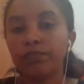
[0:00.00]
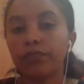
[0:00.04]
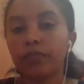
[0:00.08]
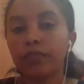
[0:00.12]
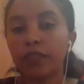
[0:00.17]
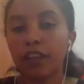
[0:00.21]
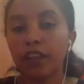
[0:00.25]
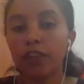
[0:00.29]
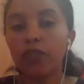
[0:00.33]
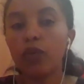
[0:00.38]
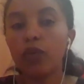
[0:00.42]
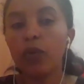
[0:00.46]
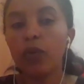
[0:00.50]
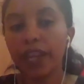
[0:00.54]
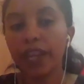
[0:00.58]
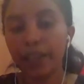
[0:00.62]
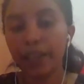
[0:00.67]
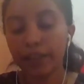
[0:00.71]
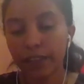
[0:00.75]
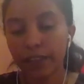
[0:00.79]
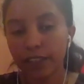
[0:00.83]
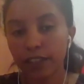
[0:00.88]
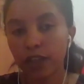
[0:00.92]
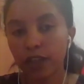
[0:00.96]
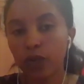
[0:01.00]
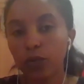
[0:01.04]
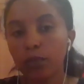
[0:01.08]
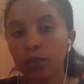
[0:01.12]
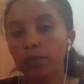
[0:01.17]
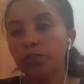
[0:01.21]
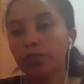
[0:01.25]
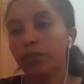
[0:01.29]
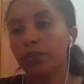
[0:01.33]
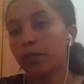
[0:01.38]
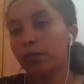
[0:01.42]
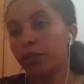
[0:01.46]
the following race
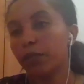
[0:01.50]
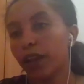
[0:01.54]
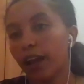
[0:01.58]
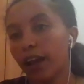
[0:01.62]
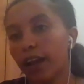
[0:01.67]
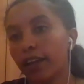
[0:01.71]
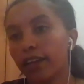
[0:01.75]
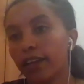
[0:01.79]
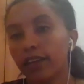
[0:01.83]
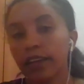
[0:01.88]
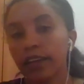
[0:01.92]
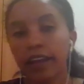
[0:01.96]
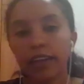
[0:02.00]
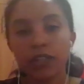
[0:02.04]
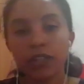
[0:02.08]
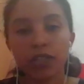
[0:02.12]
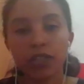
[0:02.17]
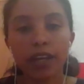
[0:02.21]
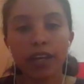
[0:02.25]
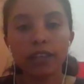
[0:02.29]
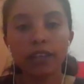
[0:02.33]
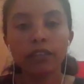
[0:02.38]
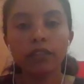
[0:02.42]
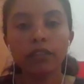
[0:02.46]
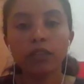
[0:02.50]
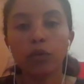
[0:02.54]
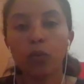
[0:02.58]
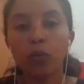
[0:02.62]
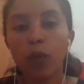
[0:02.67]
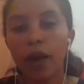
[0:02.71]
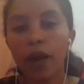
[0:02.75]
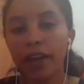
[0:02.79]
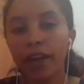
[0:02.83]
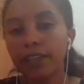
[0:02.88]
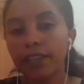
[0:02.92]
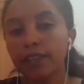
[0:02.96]
group: Black, Asian,
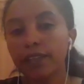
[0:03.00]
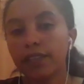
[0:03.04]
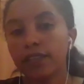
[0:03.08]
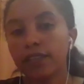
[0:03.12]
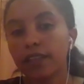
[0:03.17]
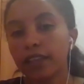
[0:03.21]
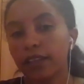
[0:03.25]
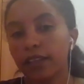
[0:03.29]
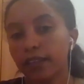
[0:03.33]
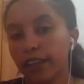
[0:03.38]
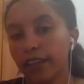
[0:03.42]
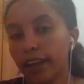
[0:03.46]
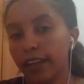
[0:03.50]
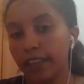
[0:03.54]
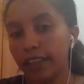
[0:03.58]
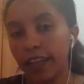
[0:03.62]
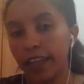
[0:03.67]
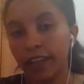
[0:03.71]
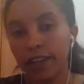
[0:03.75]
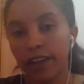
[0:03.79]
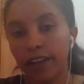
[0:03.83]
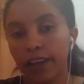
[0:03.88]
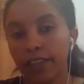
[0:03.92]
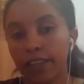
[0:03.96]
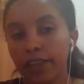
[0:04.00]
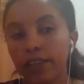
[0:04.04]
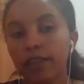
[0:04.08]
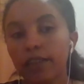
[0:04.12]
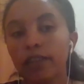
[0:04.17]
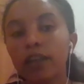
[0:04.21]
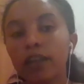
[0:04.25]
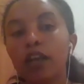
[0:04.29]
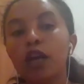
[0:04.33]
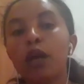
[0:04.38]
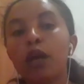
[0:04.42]
White, Indian, and other.